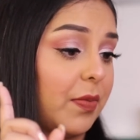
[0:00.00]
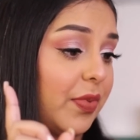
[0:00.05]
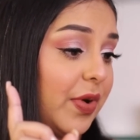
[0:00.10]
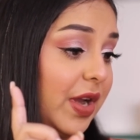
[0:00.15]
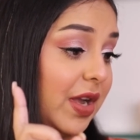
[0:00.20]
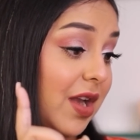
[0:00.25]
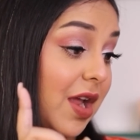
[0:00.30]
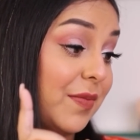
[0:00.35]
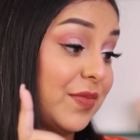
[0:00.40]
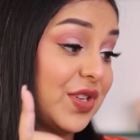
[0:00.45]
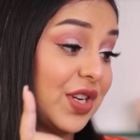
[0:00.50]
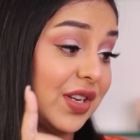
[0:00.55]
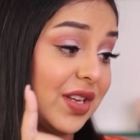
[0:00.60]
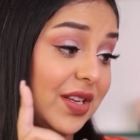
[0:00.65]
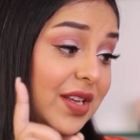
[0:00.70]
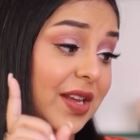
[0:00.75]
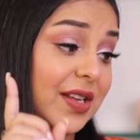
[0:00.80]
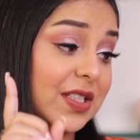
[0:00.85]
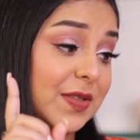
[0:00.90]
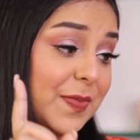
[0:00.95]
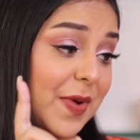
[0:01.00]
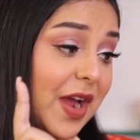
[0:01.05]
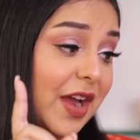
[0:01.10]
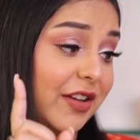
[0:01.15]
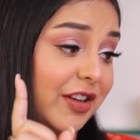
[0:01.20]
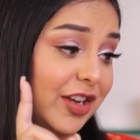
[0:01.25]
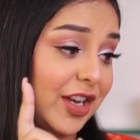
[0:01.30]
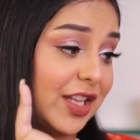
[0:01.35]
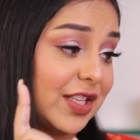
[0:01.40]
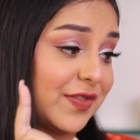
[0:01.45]
Wait, now I'm checking
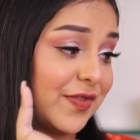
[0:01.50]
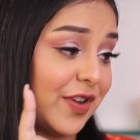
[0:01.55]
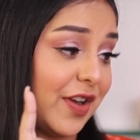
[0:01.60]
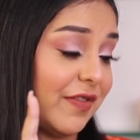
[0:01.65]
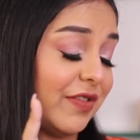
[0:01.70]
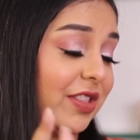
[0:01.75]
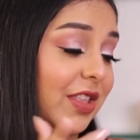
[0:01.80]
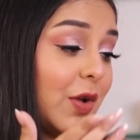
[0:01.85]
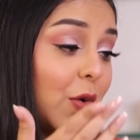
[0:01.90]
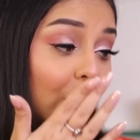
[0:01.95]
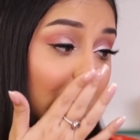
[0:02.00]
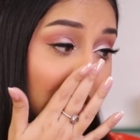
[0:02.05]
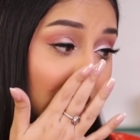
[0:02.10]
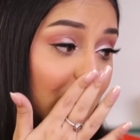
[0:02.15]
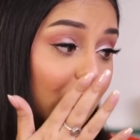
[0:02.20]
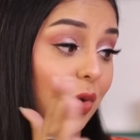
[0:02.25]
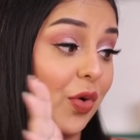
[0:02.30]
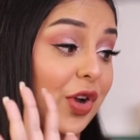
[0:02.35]
expiry dates for everything. Wow.